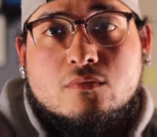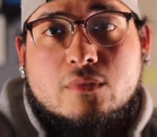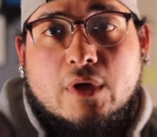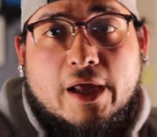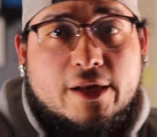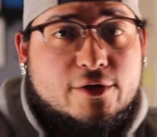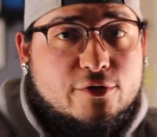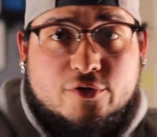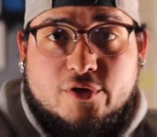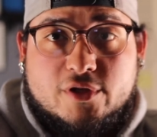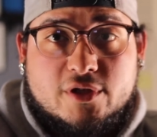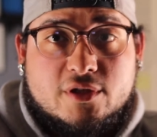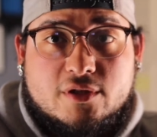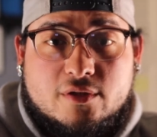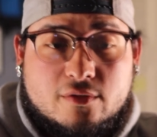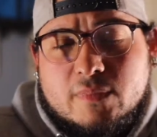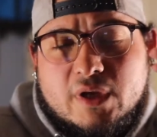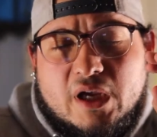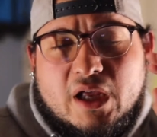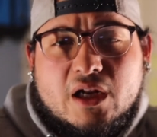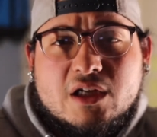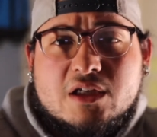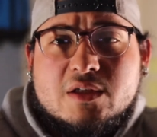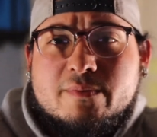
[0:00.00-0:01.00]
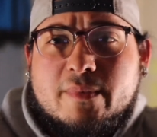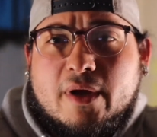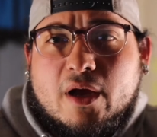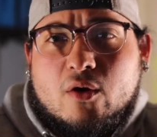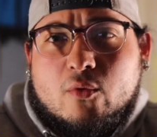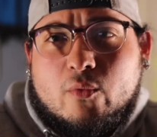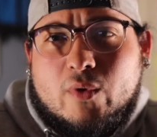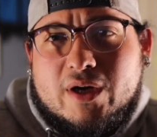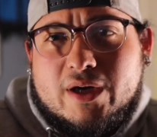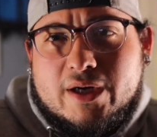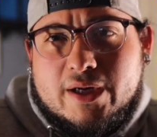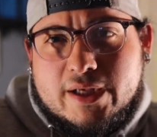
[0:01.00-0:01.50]
entries. It doesn't matter
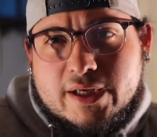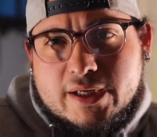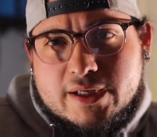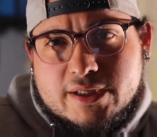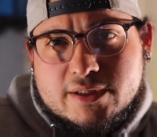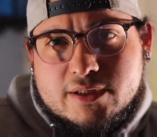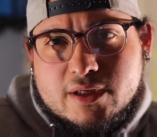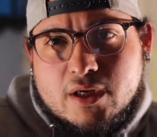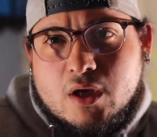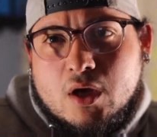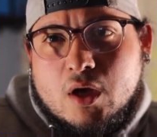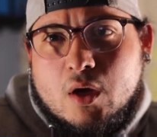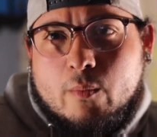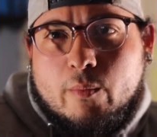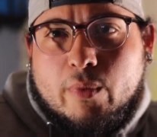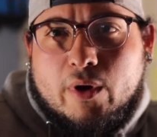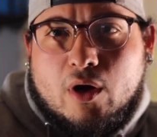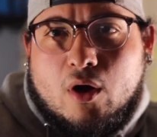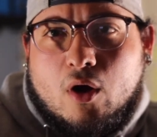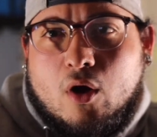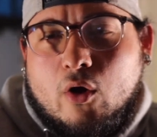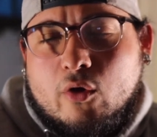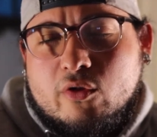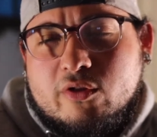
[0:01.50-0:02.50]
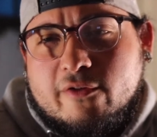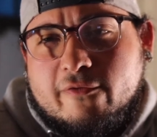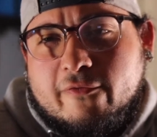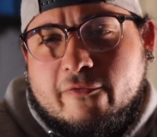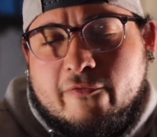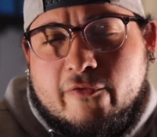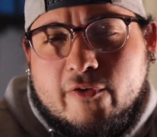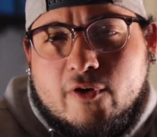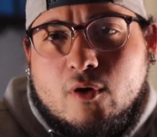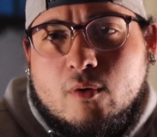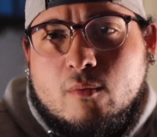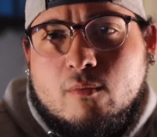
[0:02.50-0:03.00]
what it is, but all the
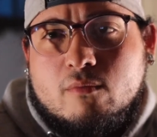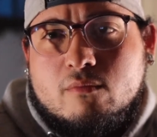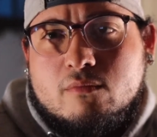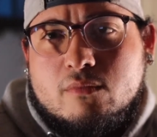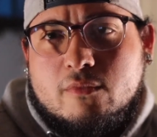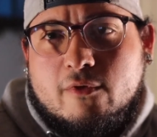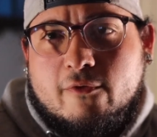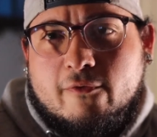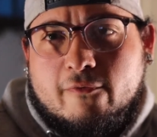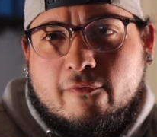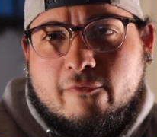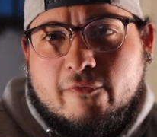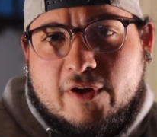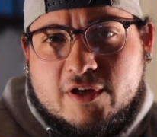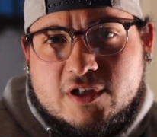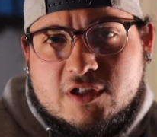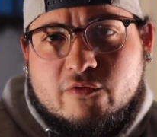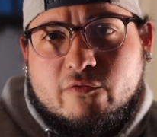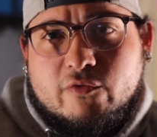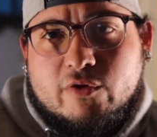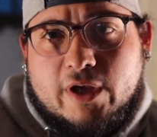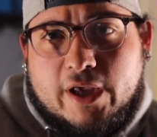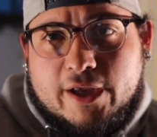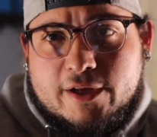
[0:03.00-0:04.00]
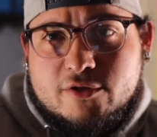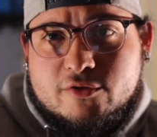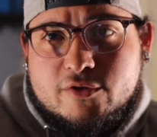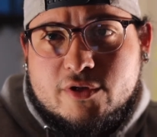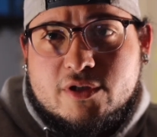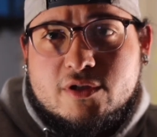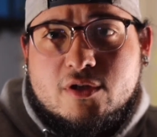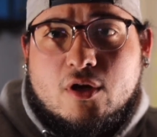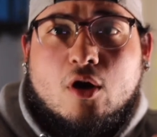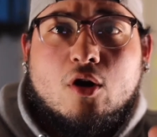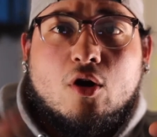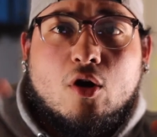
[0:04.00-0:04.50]
film festival
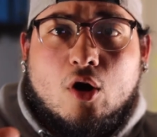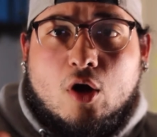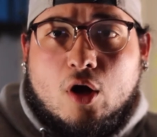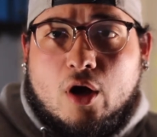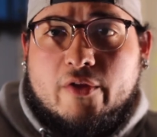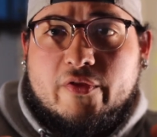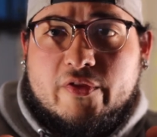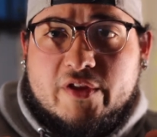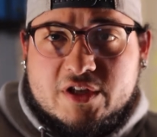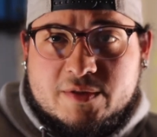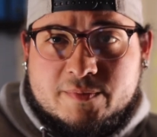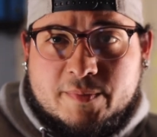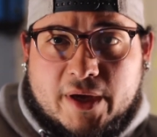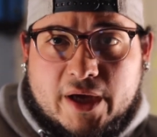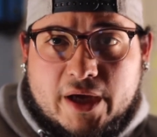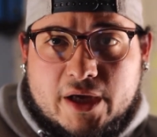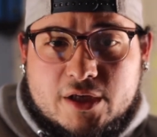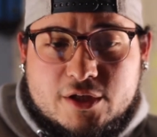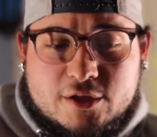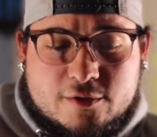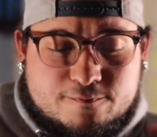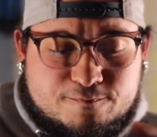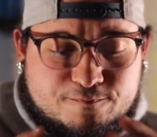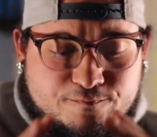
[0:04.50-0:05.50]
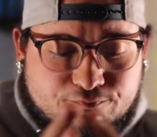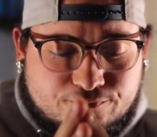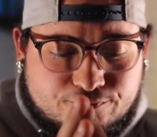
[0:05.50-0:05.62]
entries are on this page.